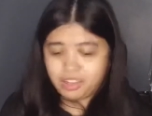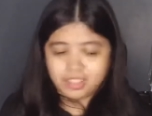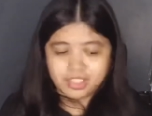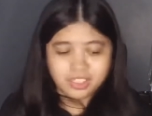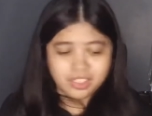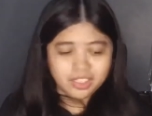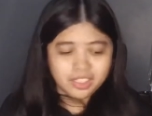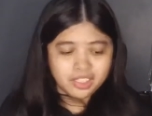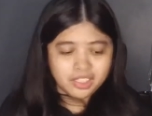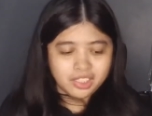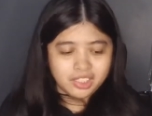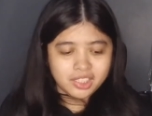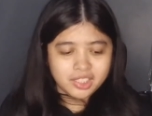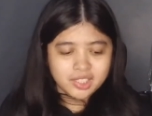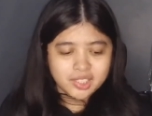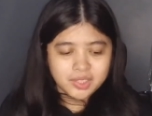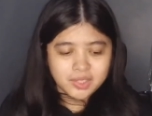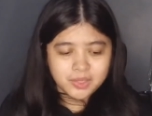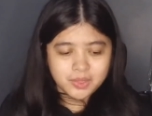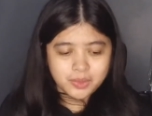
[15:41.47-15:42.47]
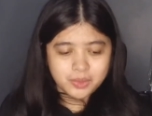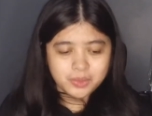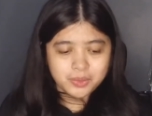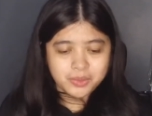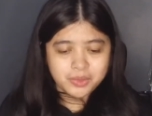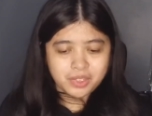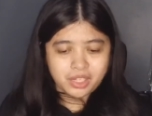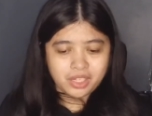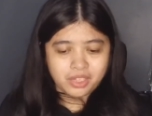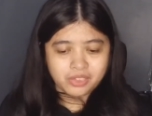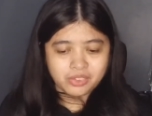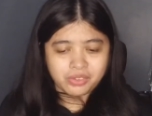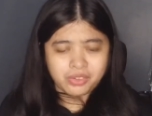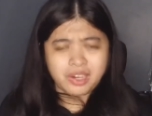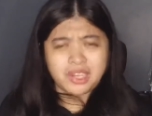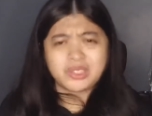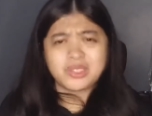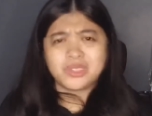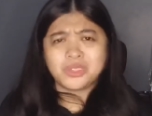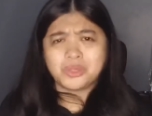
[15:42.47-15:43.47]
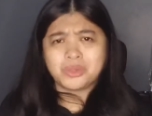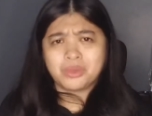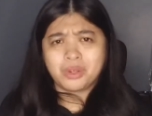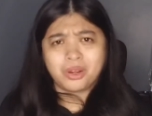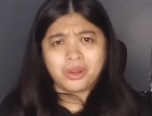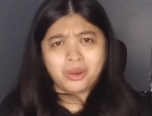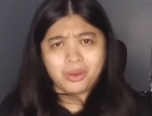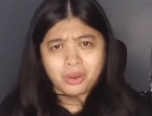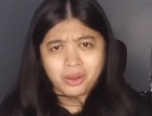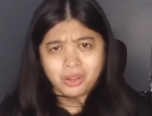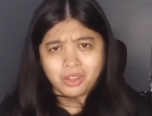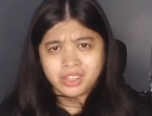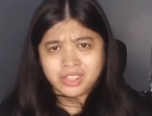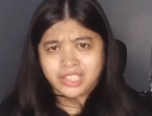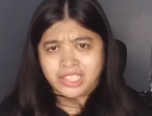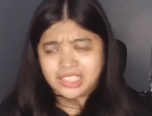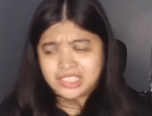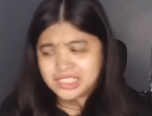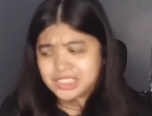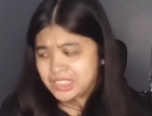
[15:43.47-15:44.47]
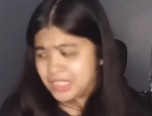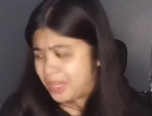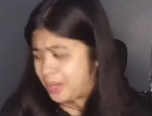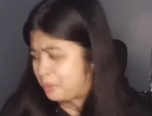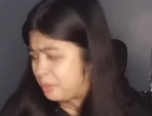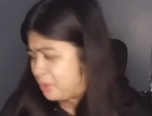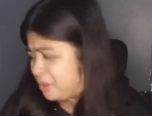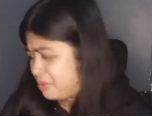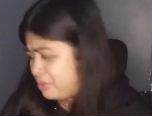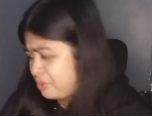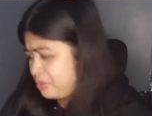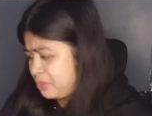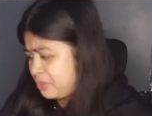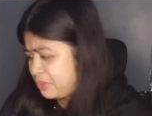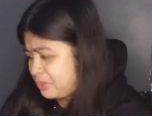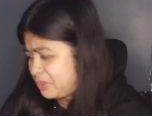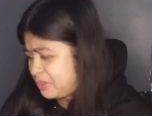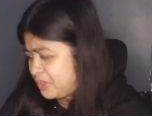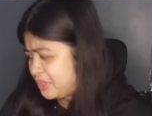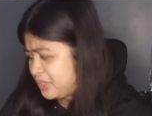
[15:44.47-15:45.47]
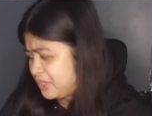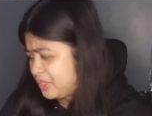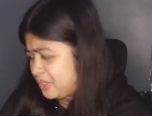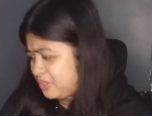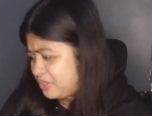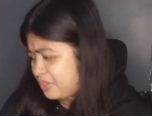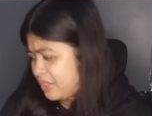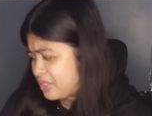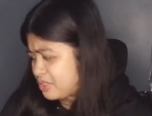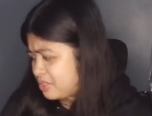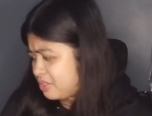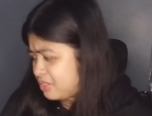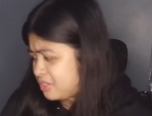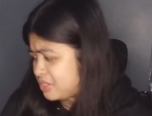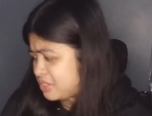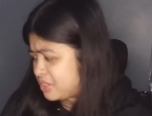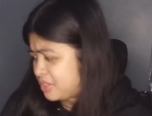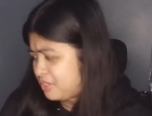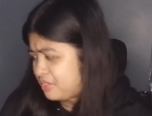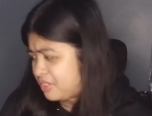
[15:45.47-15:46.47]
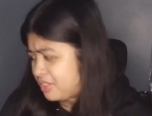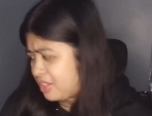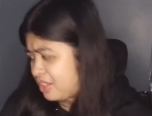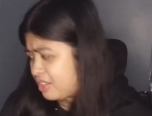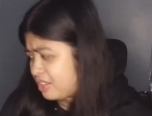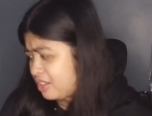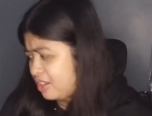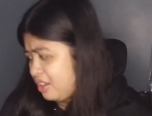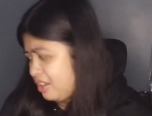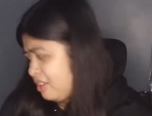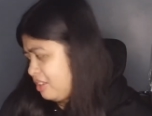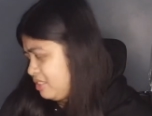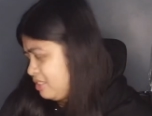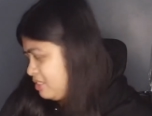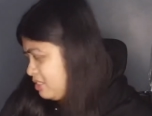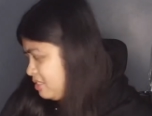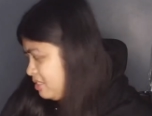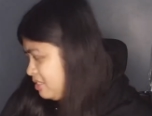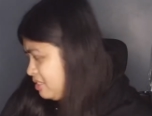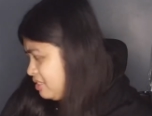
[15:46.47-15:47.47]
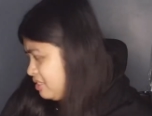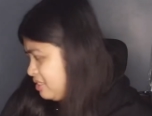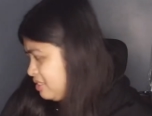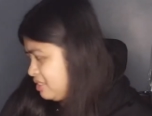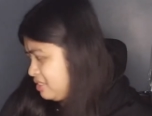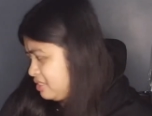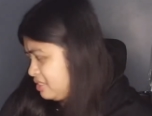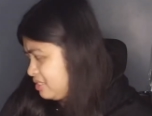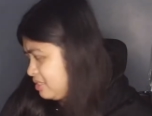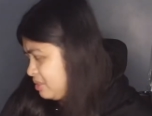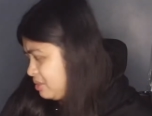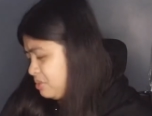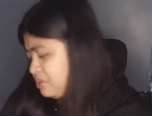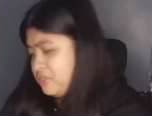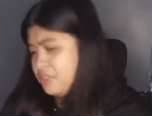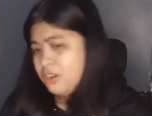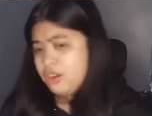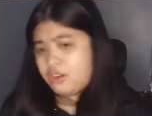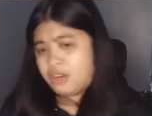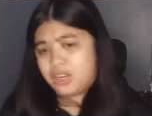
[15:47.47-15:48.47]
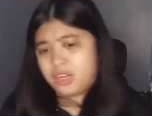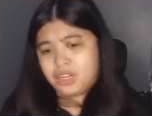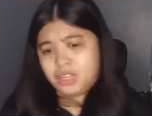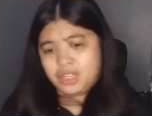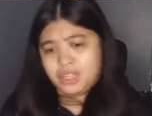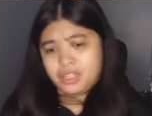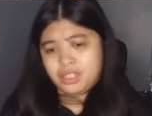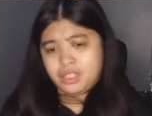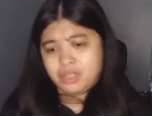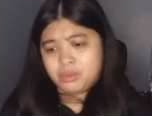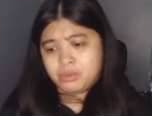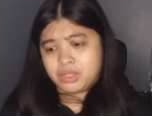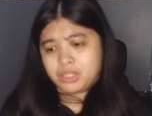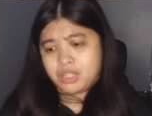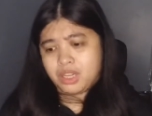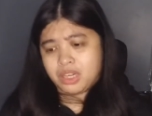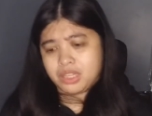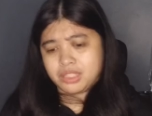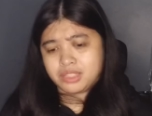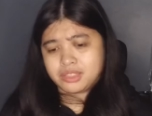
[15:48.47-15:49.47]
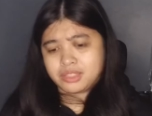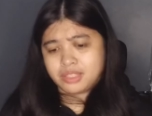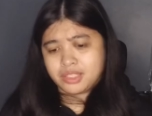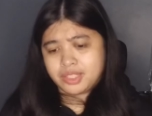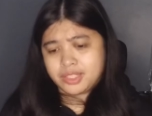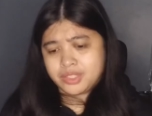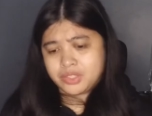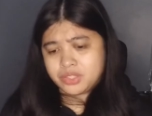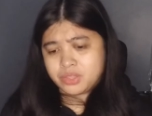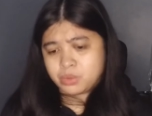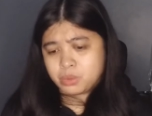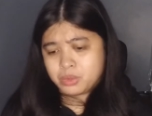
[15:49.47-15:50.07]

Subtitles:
It's totally worth it. Wow. I don't know how to convince you guys, but yeah, try it and see it for yourself. So.